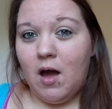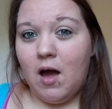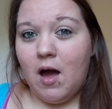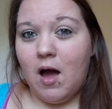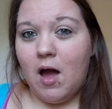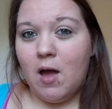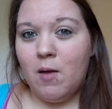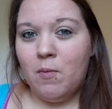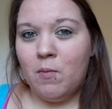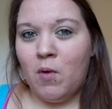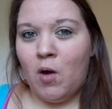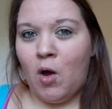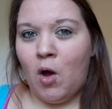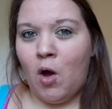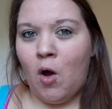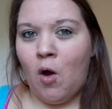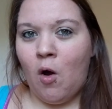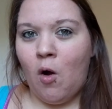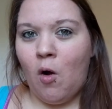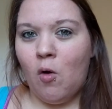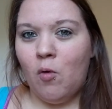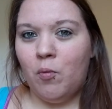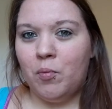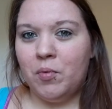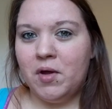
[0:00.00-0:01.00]
I'm
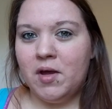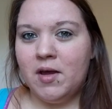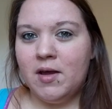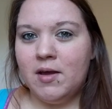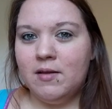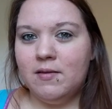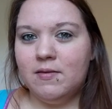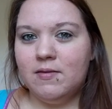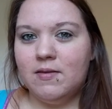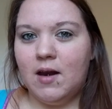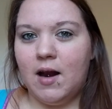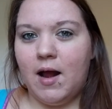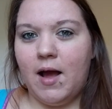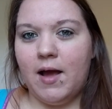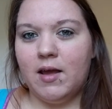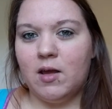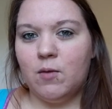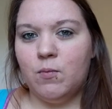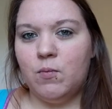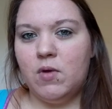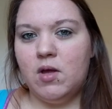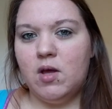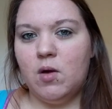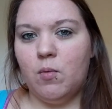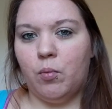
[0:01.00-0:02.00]
hoping that I
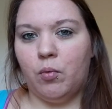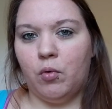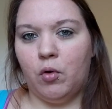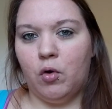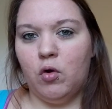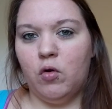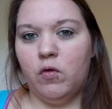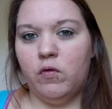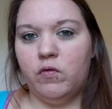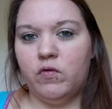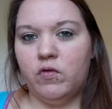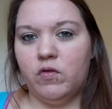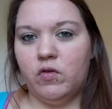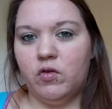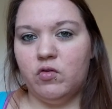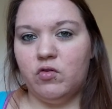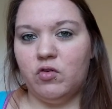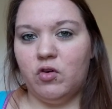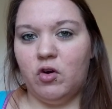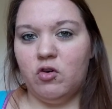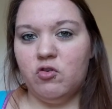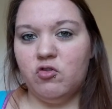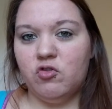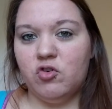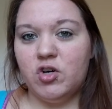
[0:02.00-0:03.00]
can be approved for
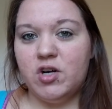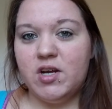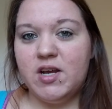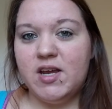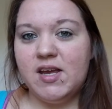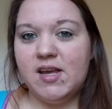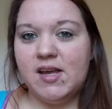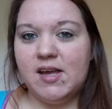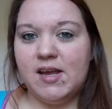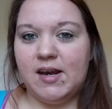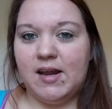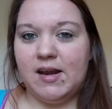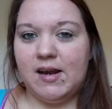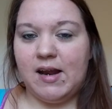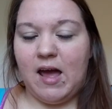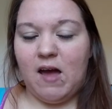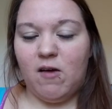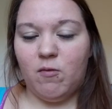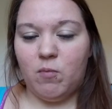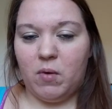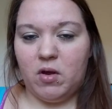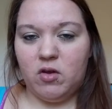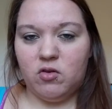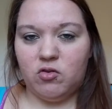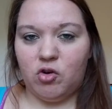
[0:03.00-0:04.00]
surgery and then
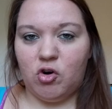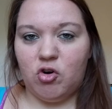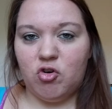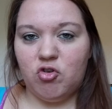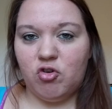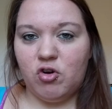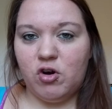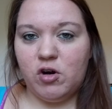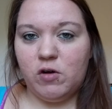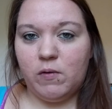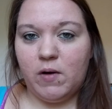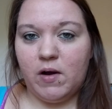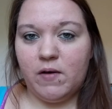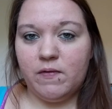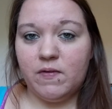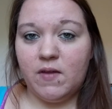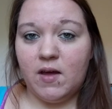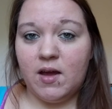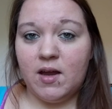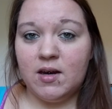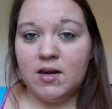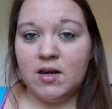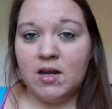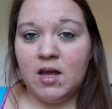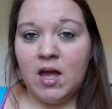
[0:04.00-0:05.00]
have my surgery around
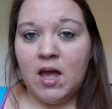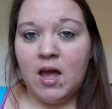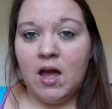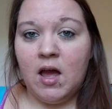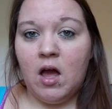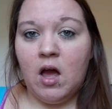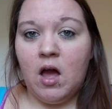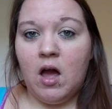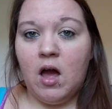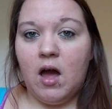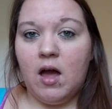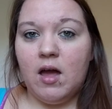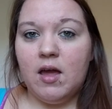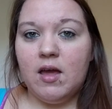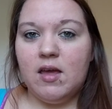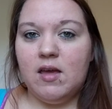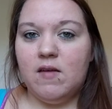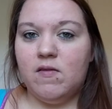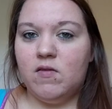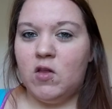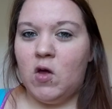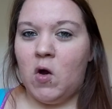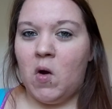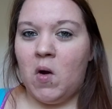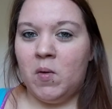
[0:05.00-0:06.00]
then.
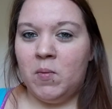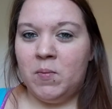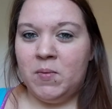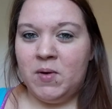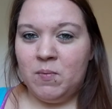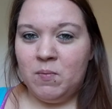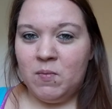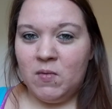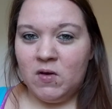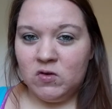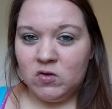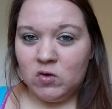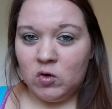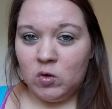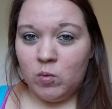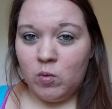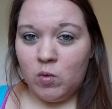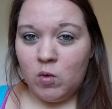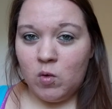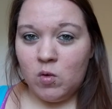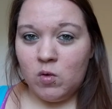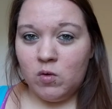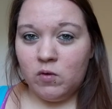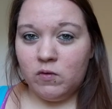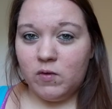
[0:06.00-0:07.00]
Even though I'd be
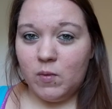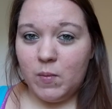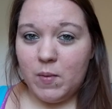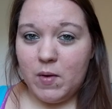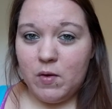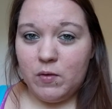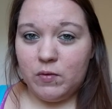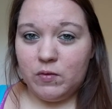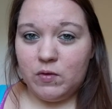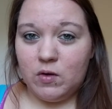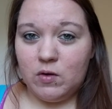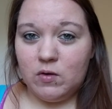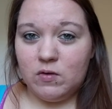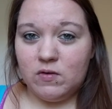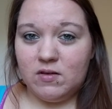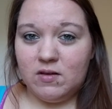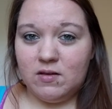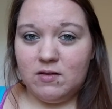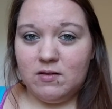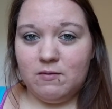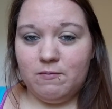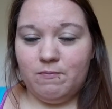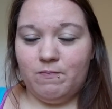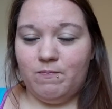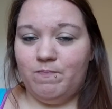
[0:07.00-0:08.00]
miserable for both those
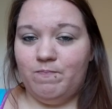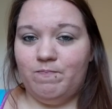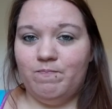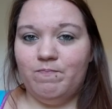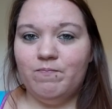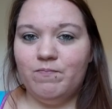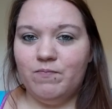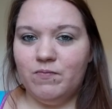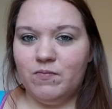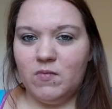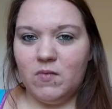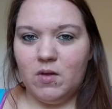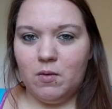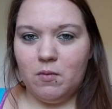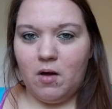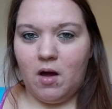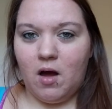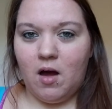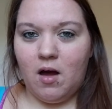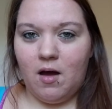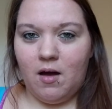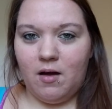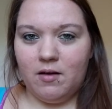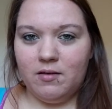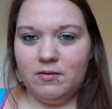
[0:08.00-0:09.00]

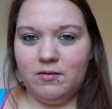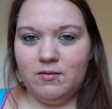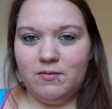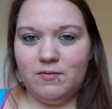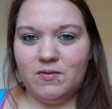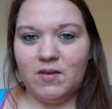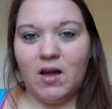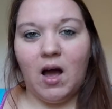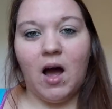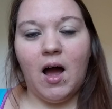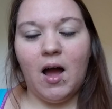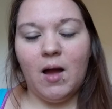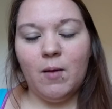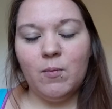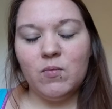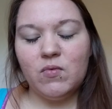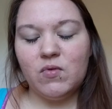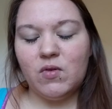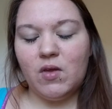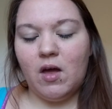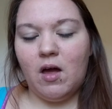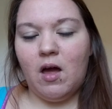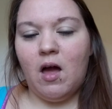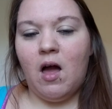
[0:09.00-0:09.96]
times,